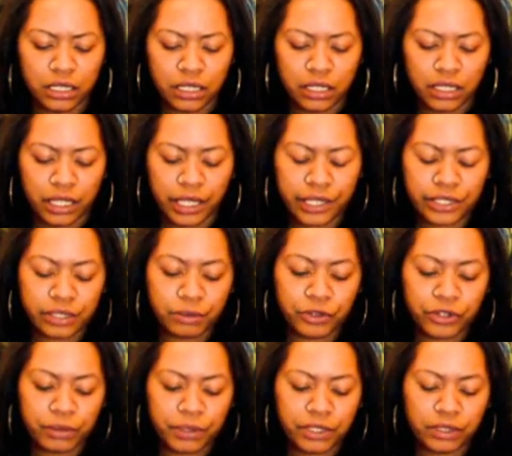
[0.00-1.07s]
Okay, some of
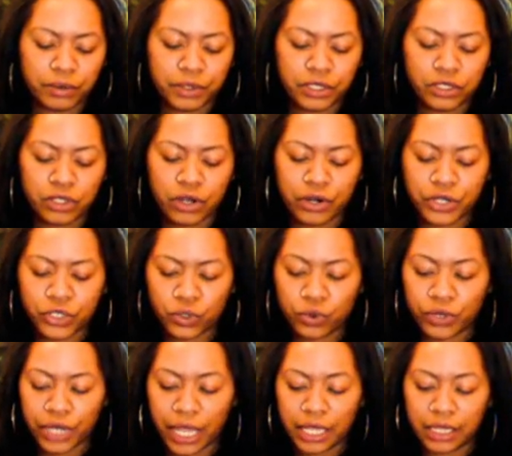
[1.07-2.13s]
you could be dealing with a Taurus
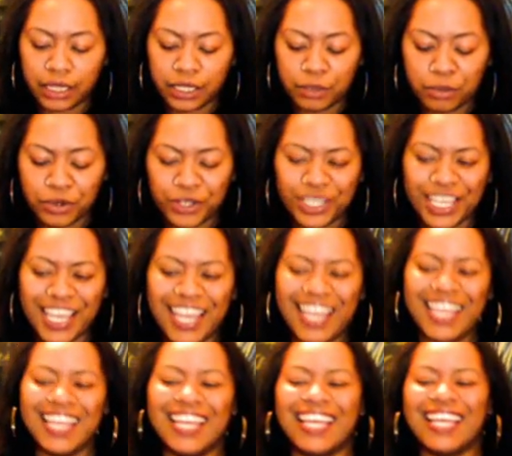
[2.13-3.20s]
or a Libra. Yeah.
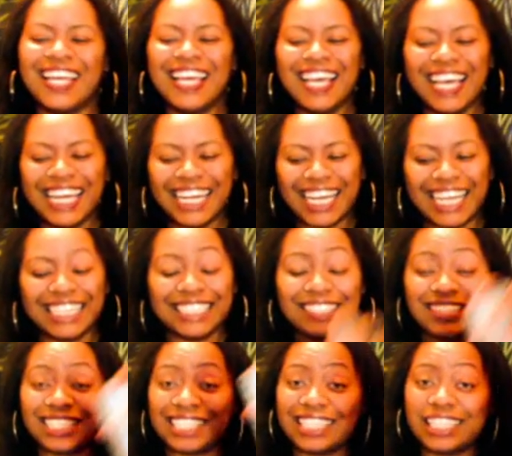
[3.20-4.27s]
Now, I do
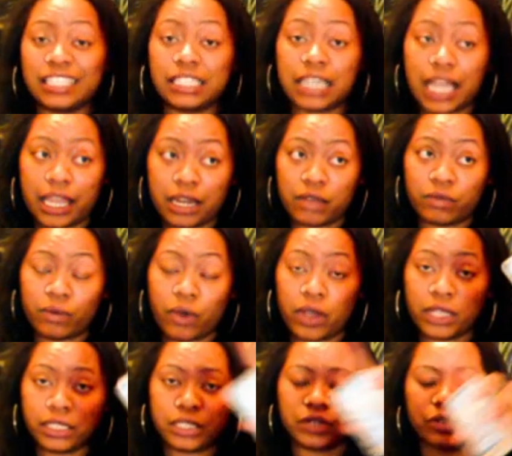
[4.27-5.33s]
see this Knight of
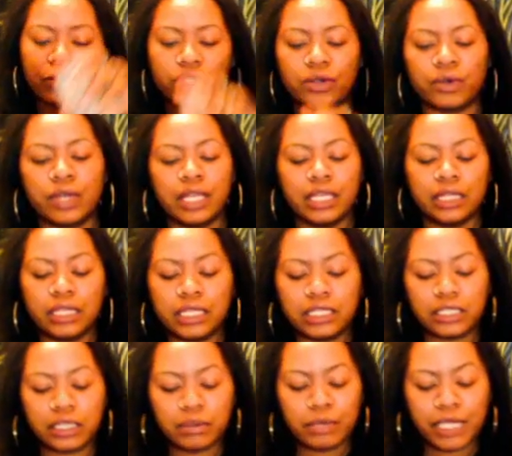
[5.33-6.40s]
Wands here. So
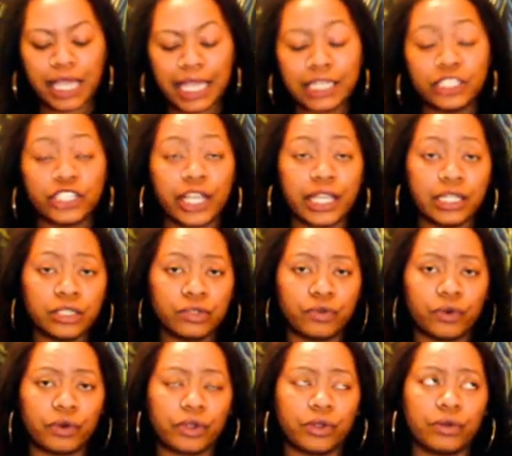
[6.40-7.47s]
this could be a change
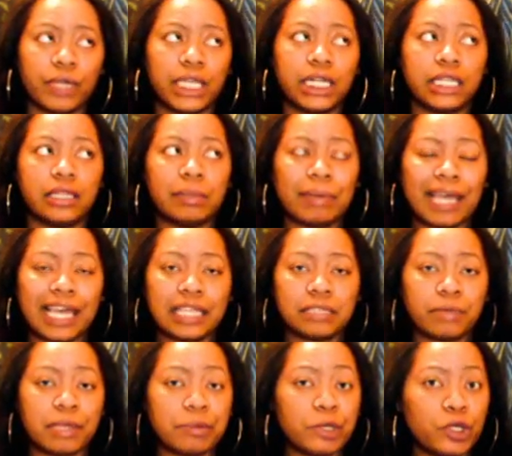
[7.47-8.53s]
for you. And in the
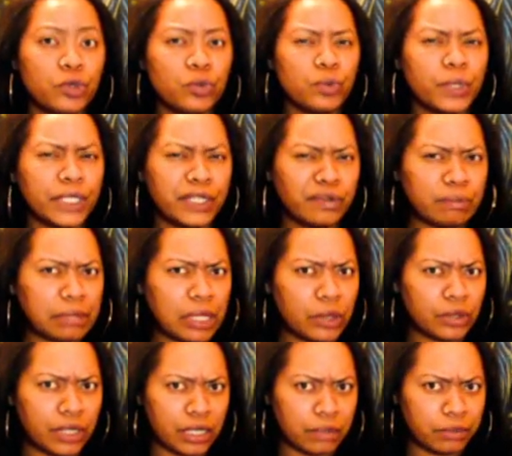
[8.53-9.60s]
past, maybe you would have
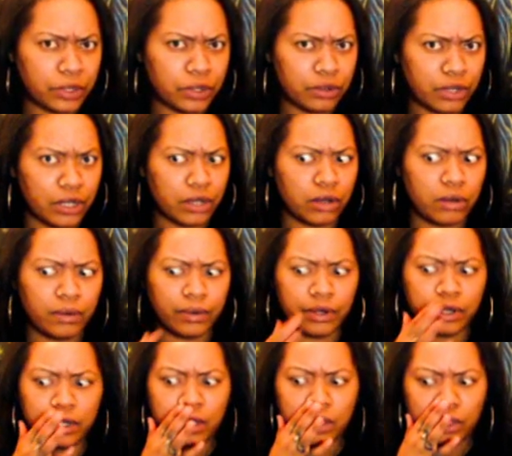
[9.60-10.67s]
blown up, you know,
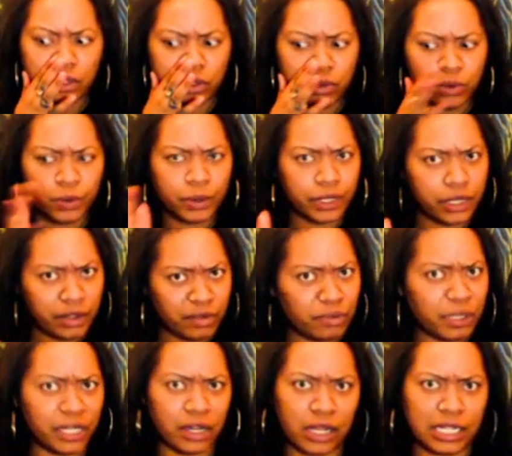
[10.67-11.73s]
or you would have
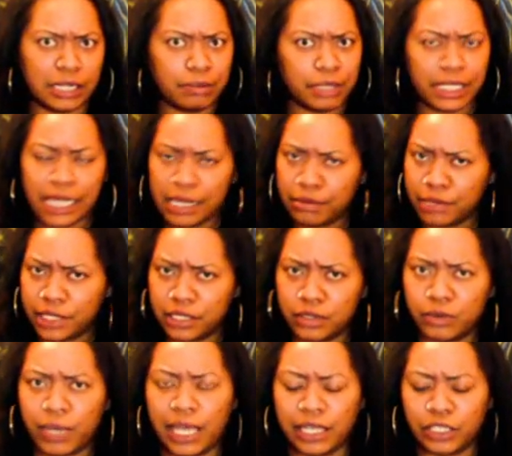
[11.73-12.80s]
been all up in a
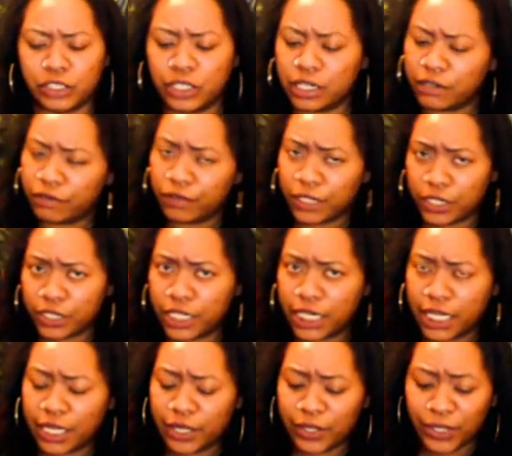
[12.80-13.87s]
beeswax trying to figure it
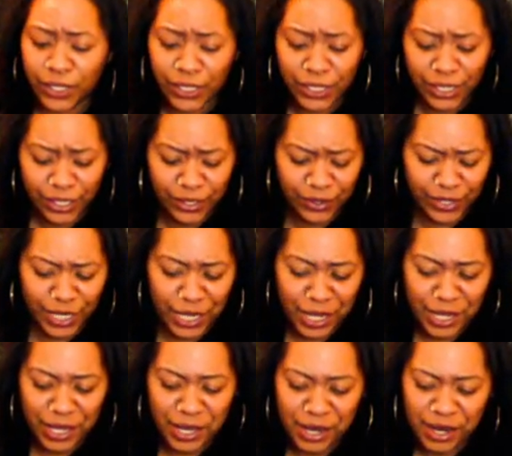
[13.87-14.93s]
out.
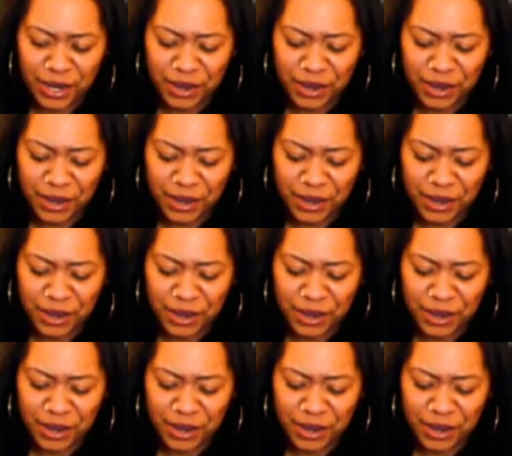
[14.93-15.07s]
Okay.